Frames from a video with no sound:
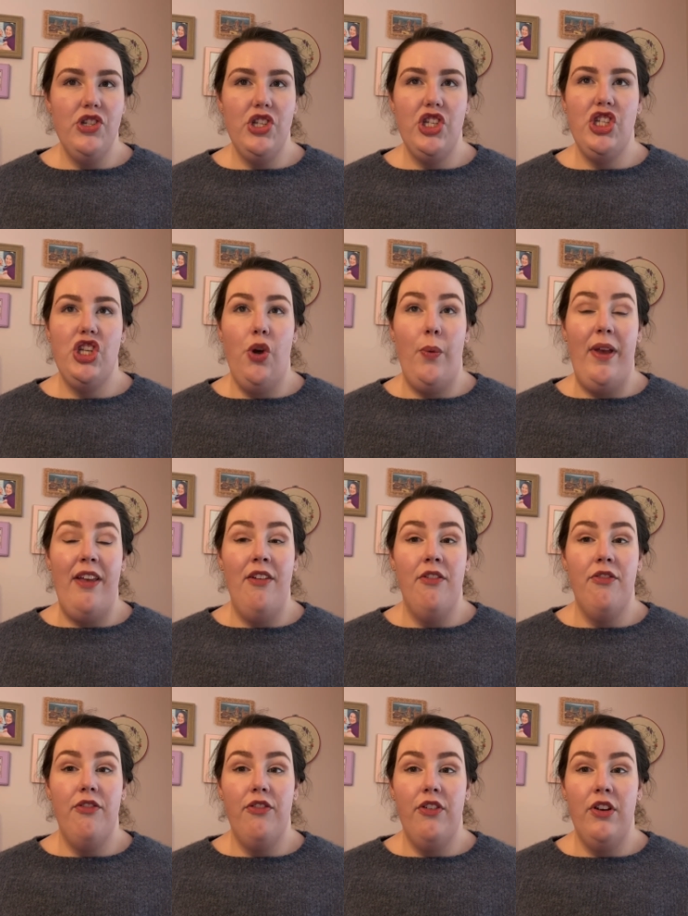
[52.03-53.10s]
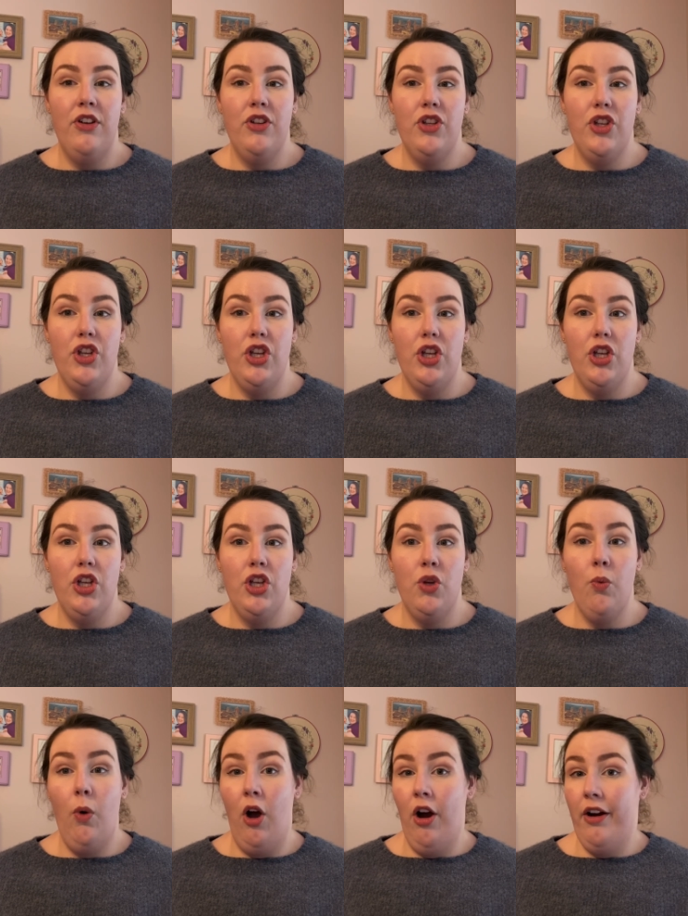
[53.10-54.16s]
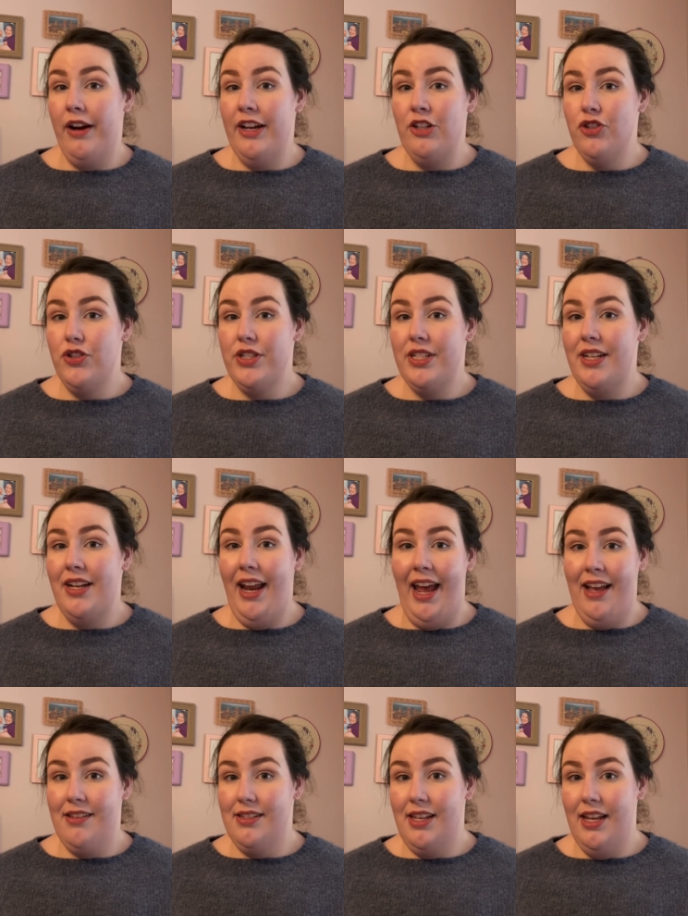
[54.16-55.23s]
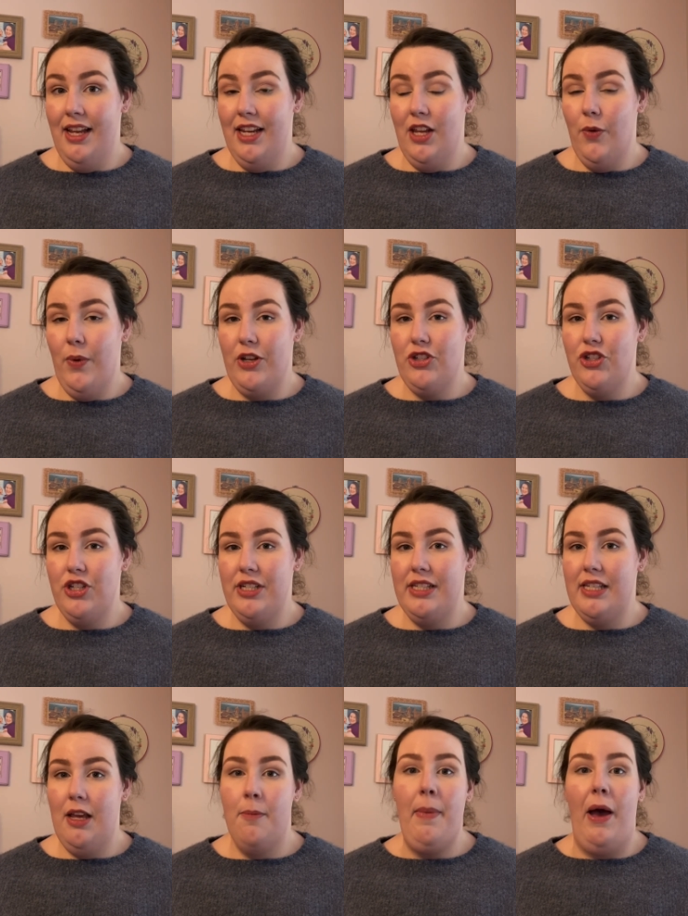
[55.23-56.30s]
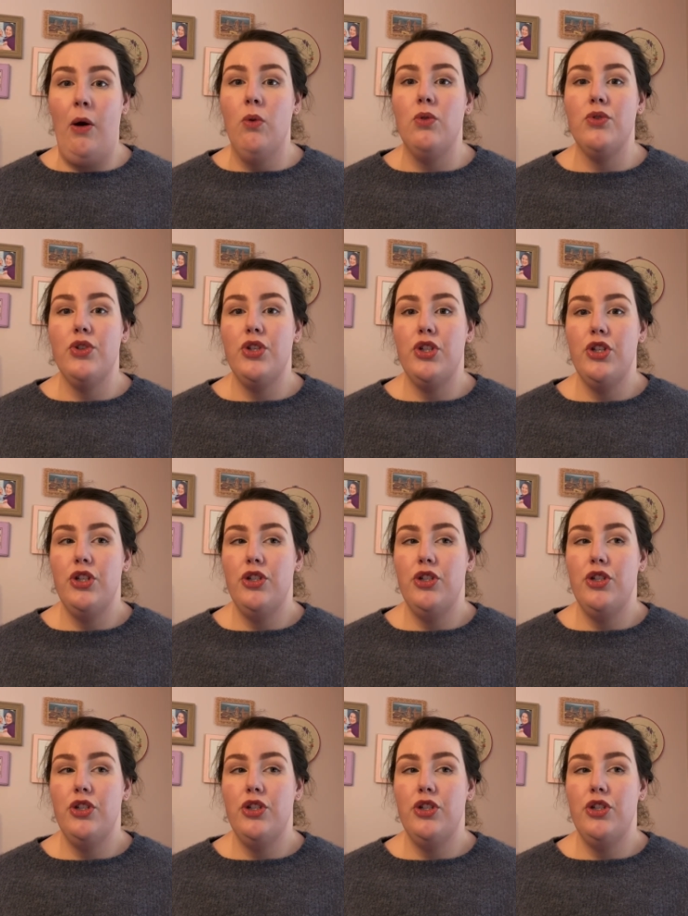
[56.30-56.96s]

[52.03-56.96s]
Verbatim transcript: So if you are interested in asking any questions about